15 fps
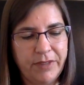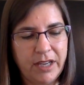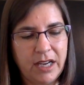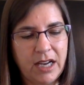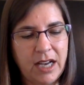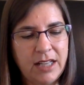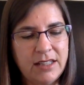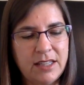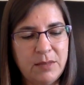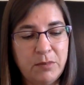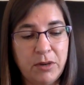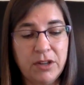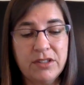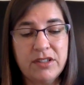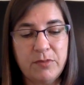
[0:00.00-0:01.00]
I'd seen
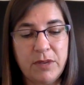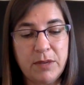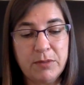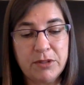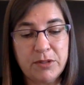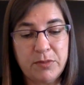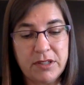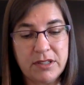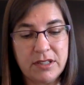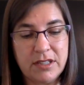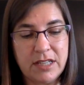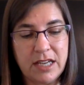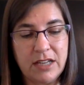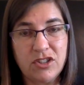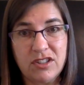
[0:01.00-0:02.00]
parts of people's
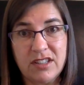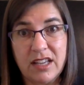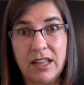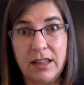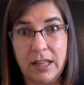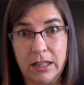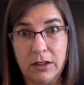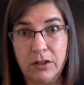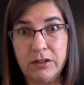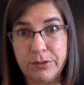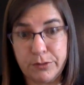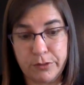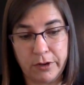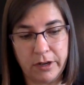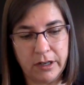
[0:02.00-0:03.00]
presentations, and they looked
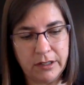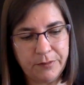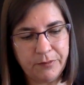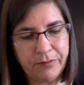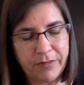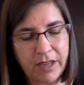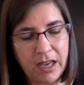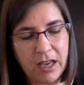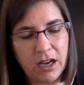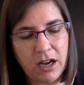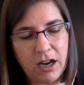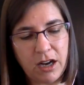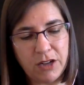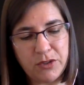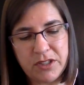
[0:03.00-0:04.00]
strong.
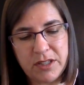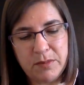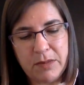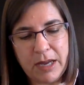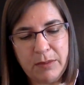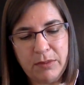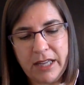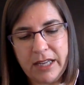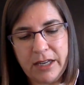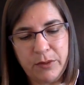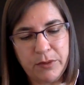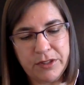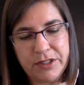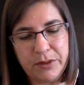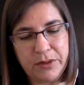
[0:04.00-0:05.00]
Audrey's and my planet
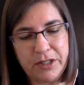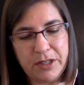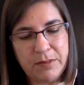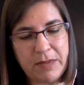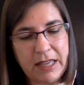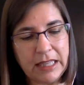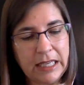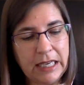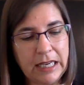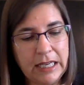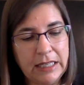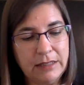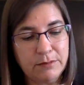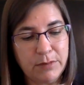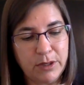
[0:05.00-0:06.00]
wasn't going to make the cut,
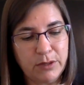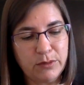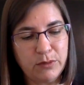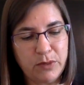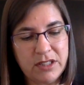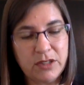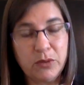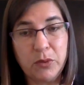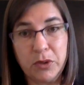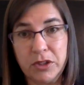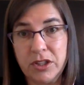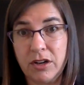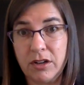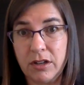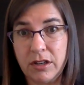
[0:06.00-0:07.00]
but we still worked
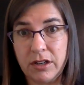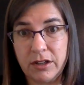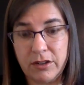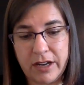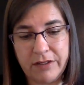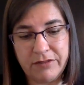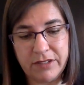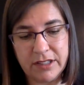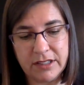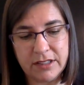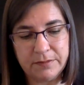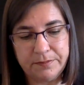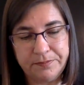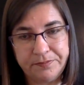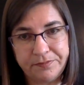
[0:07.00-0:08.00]
hard on our graphics.
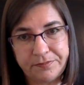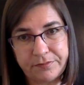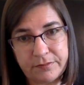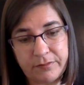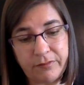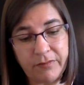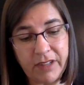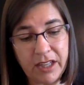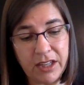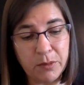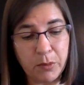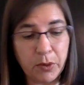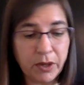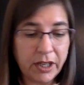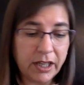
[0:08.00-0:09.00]
In the
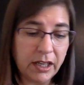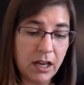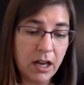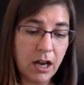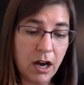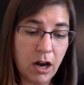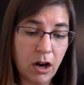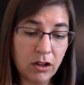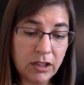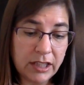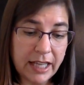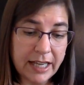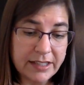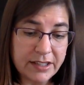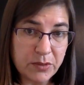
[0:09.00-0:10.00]
morning, all
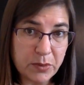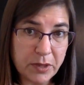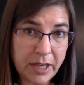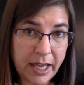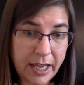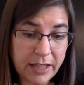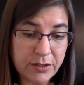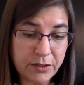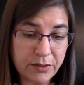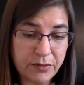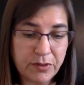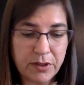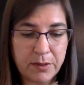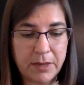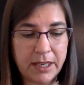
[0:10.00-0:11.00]
classes were canceled for
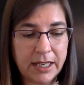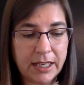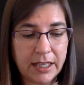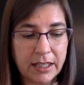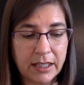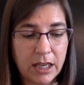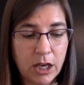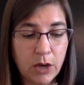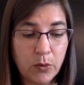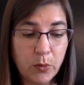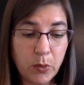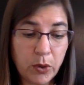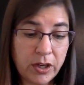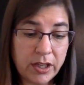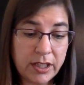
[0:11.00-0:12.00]
the meeting.
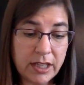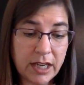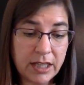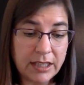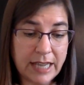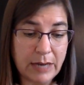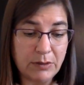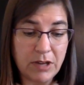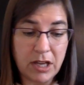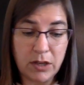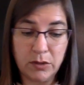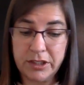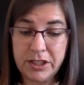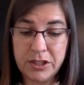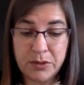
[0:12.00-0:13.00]
Word had gotten out not
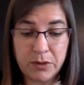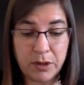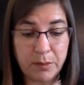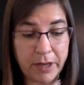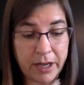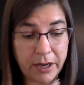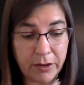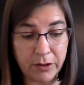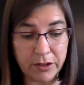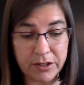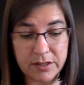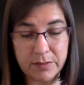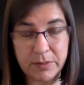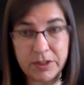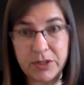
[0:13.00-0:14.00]
only to our parents,
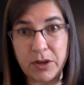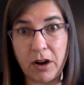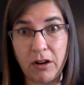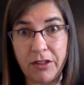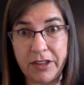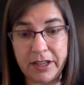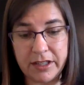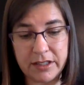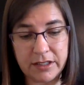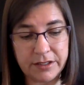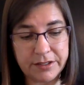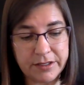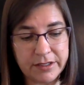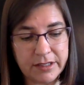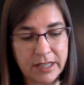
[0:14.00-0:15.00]
but to all the
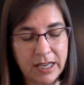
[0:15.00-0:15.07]
adults.